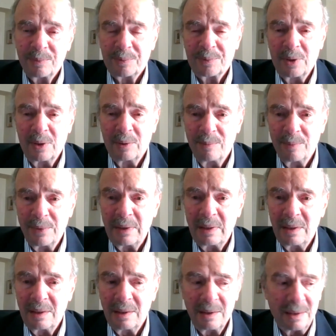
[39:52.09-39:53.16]
from
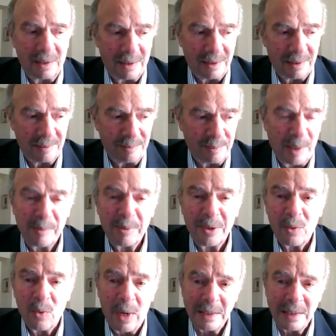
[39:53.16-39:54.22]
the public
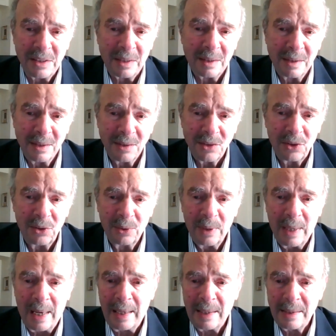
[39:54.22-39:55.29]
watching this who
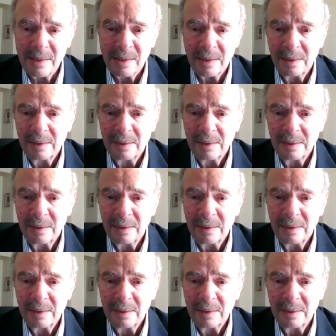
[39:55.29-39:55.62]
ask,